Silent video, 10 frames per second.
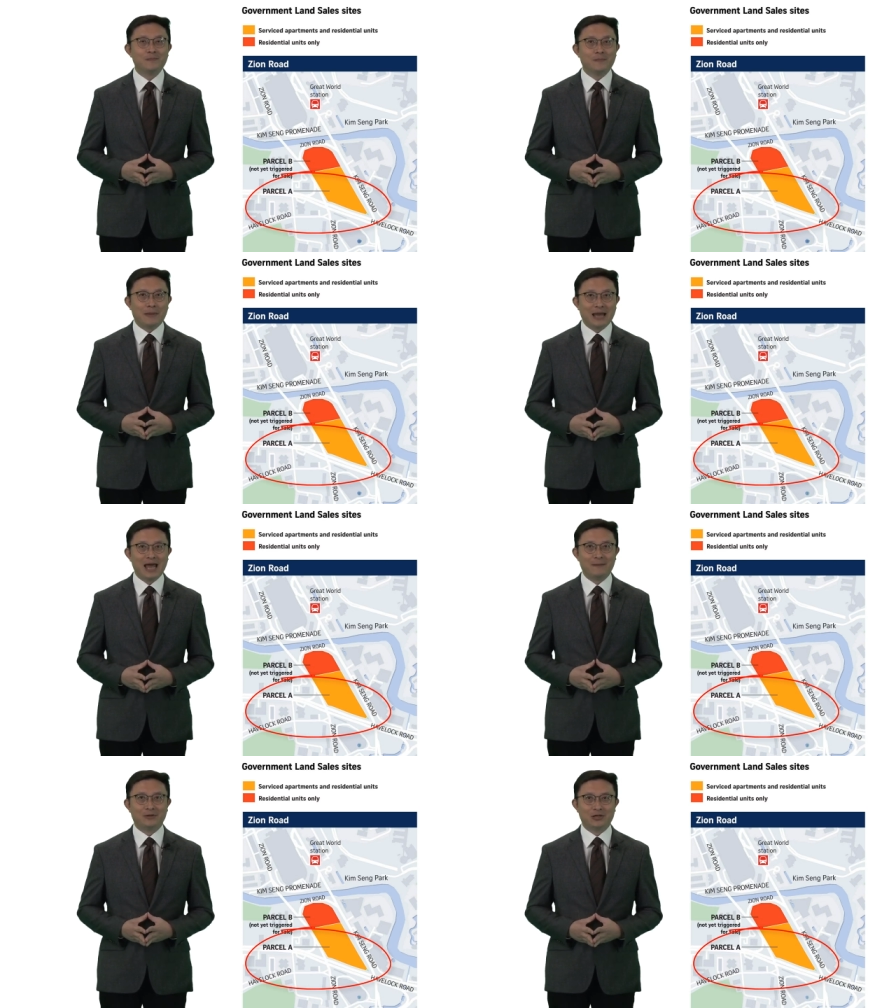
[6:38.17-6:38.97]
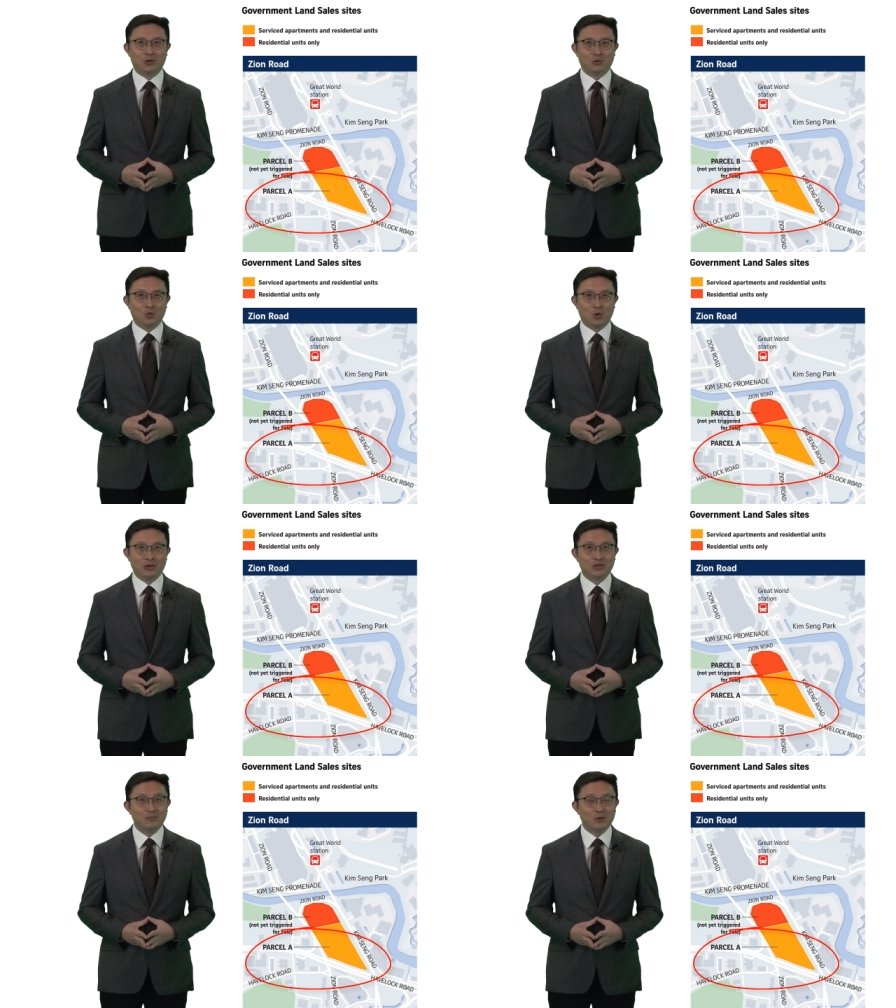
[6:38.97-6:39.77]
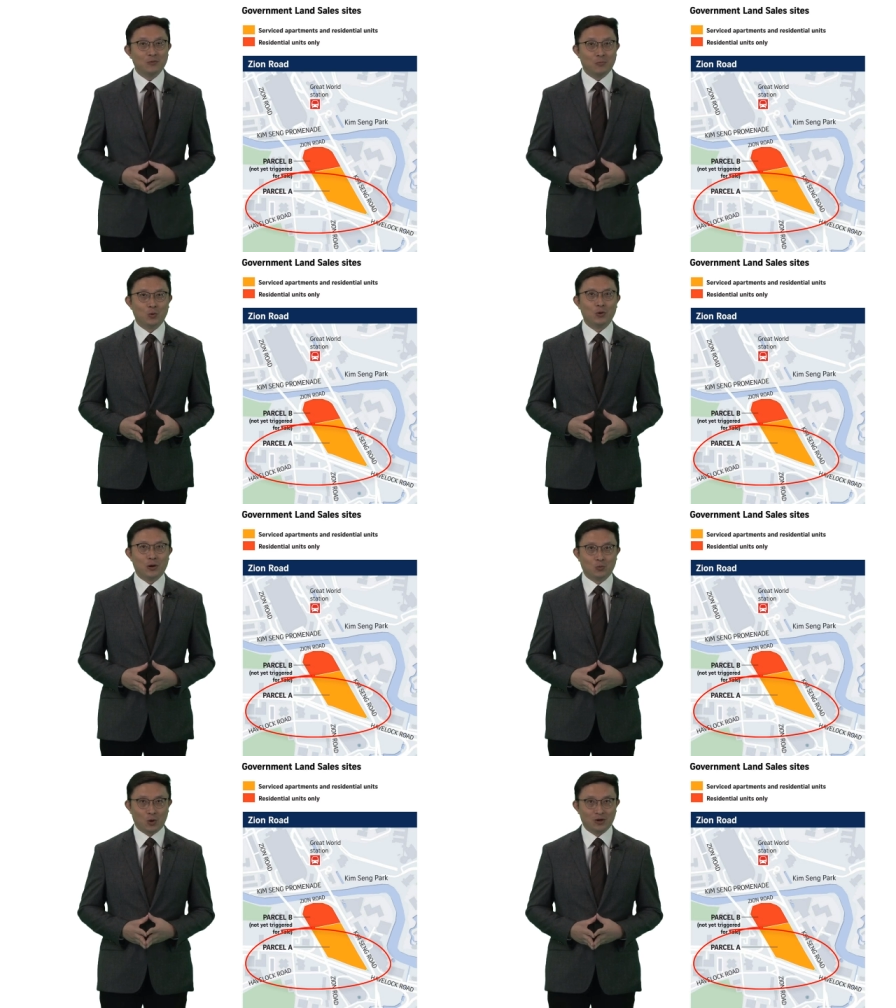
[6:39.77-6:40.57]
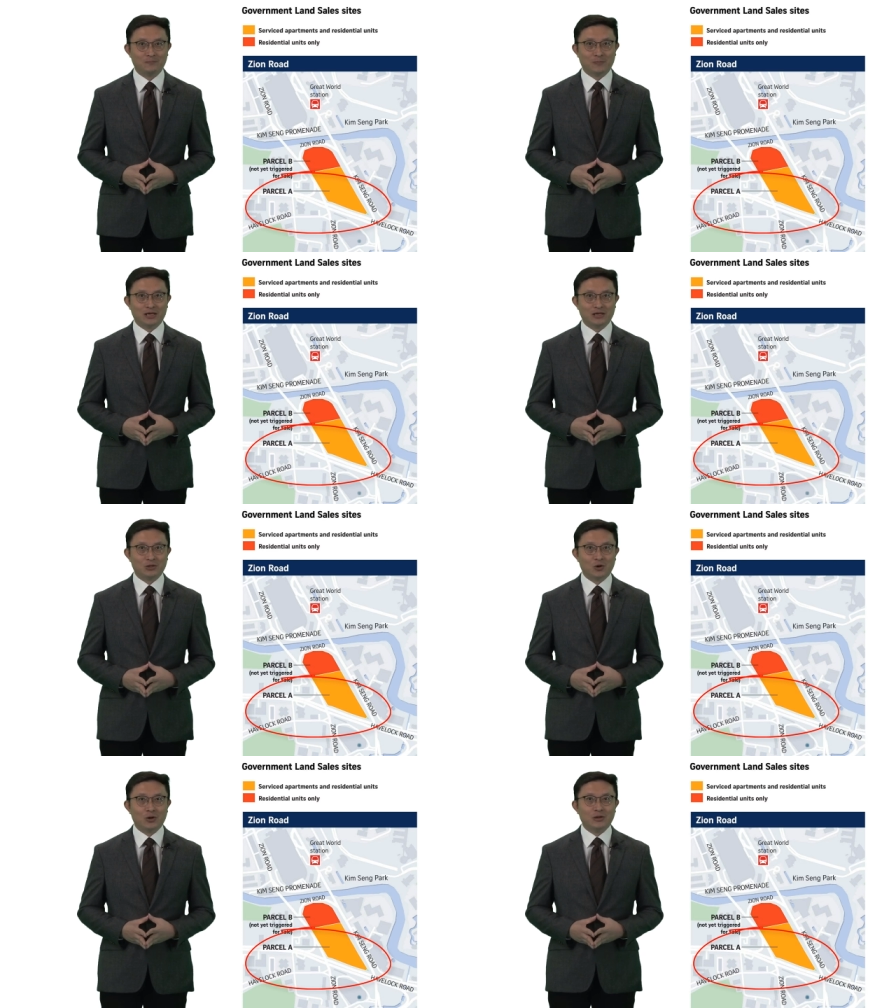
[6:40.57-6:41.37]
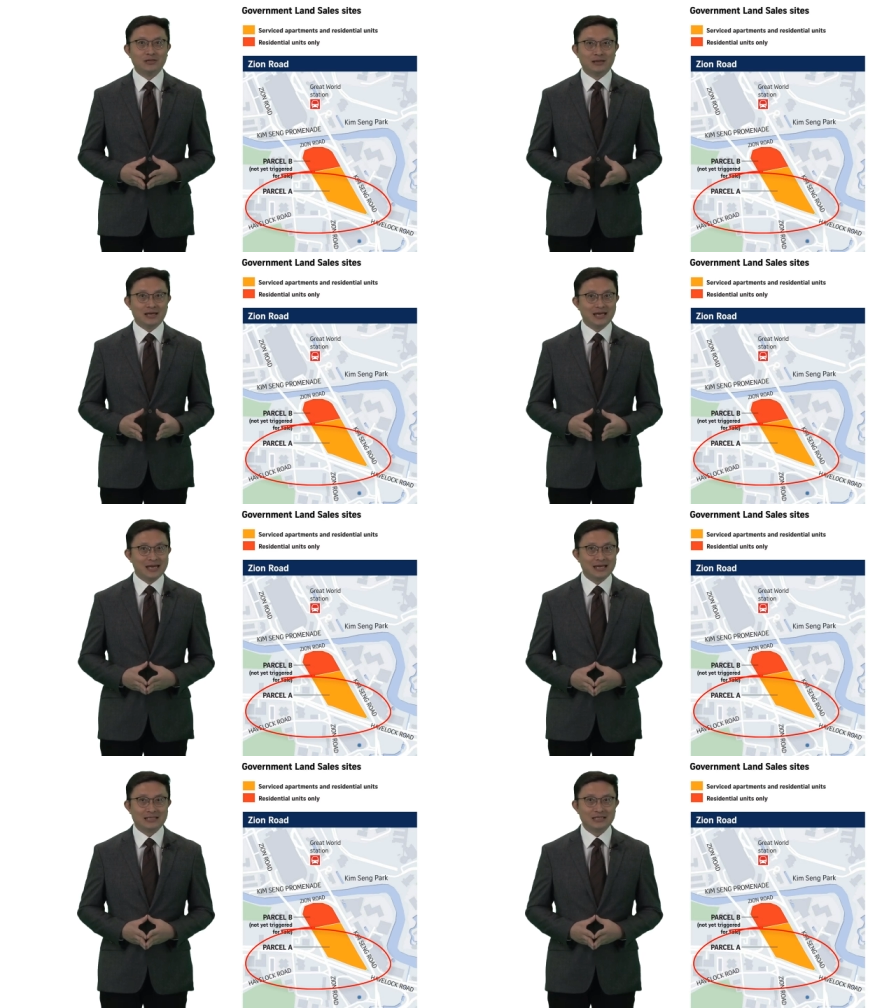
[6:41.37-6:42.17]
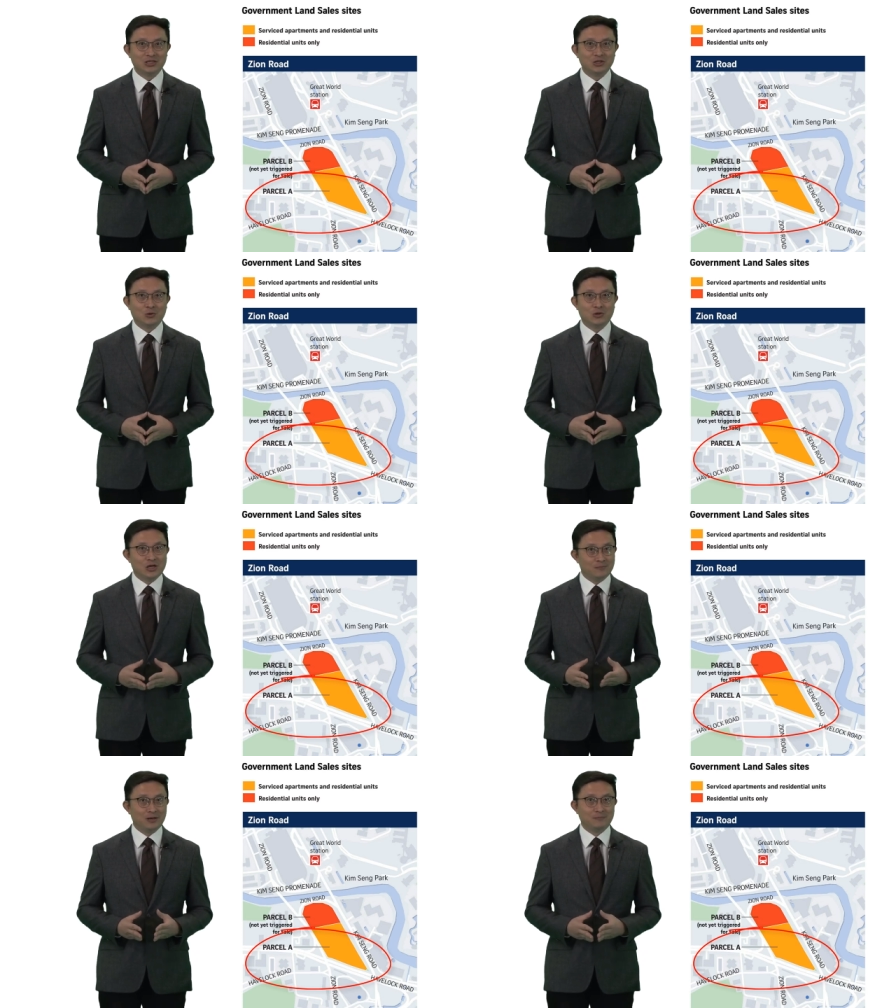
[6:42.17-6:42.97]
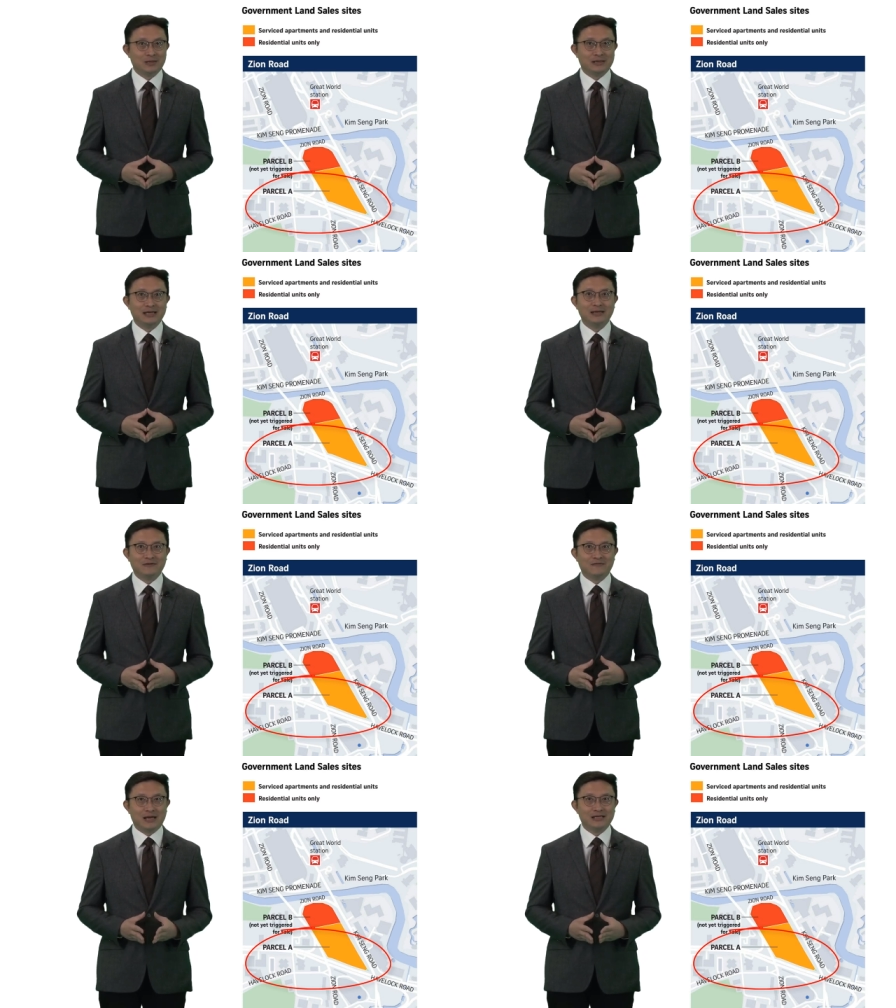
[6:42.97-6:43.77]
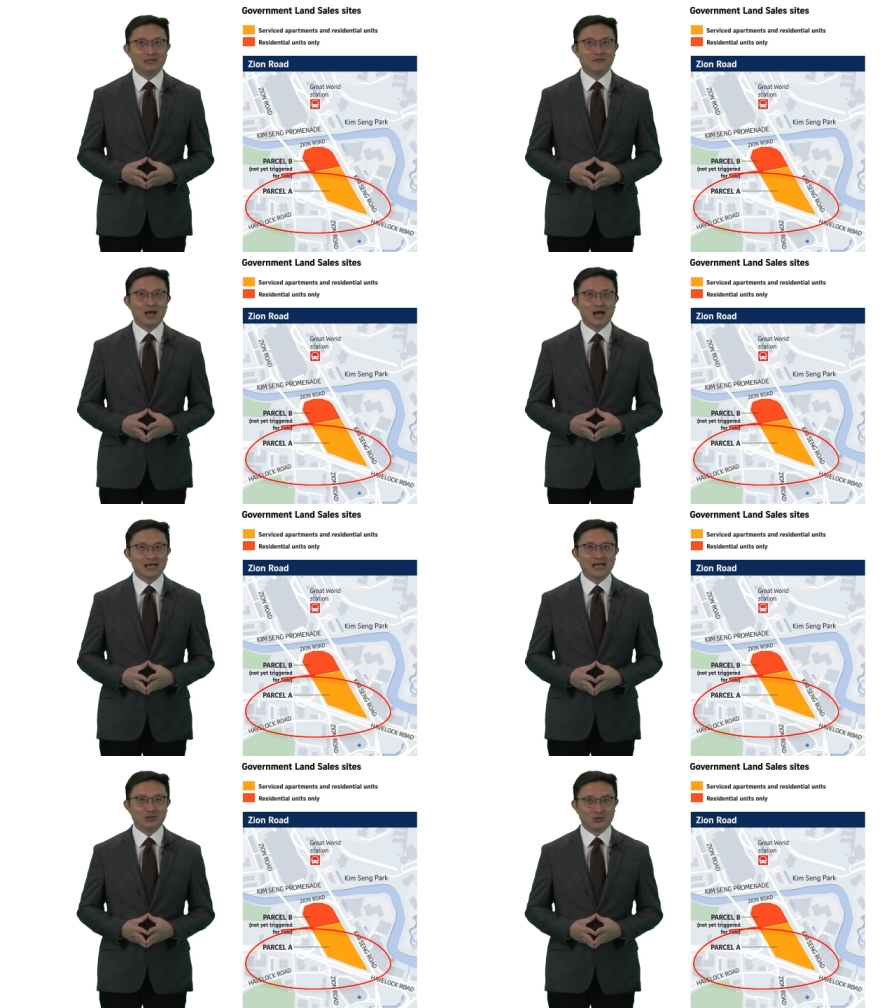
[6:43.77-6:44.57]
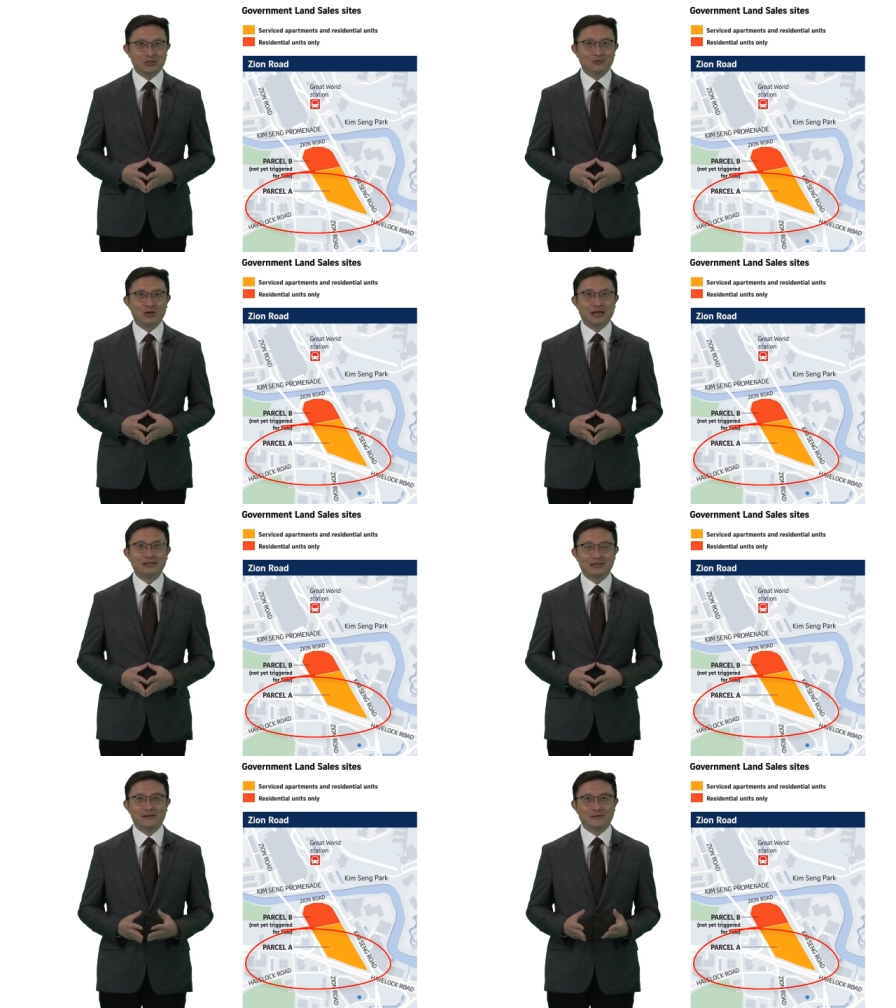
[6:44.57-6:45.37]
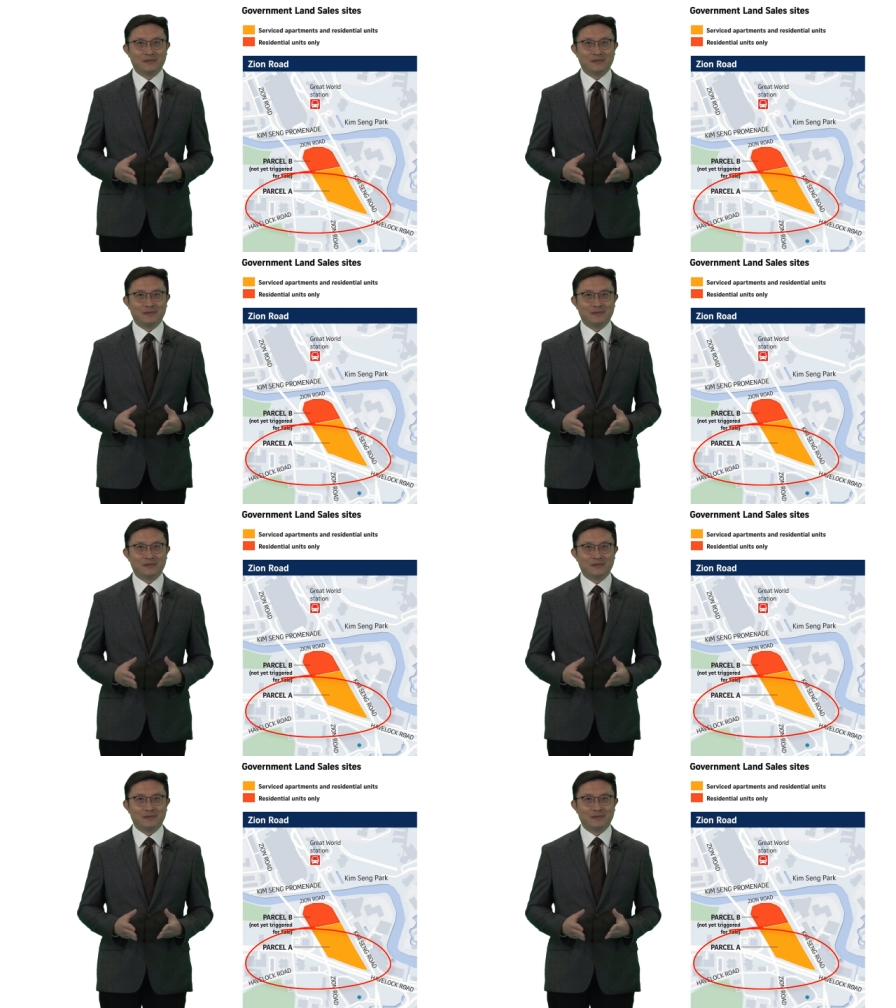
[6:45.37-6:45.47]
The absolute quantum of more than $1 billion is a huge commitment in the face of high interest rates.